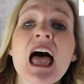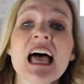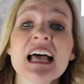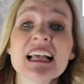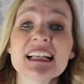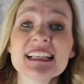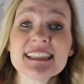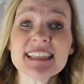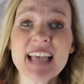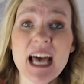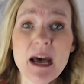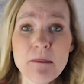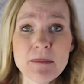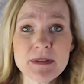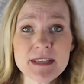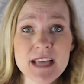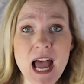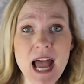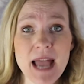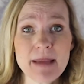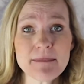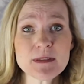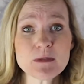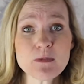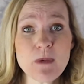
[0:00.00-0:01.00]

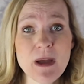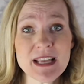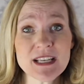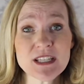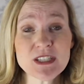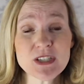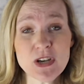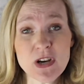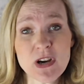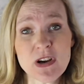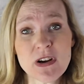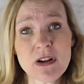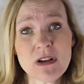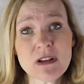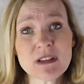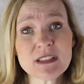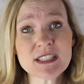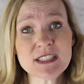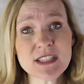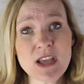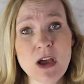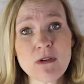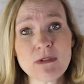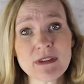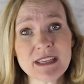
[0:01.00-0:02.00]
Sometimes when turtles
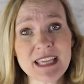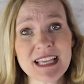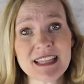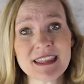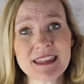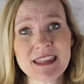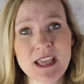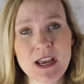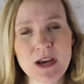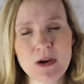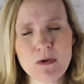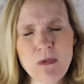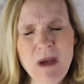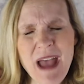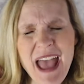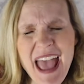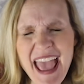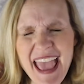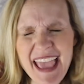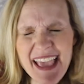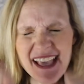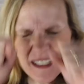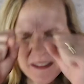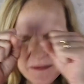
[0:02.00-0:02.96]
don't get their way,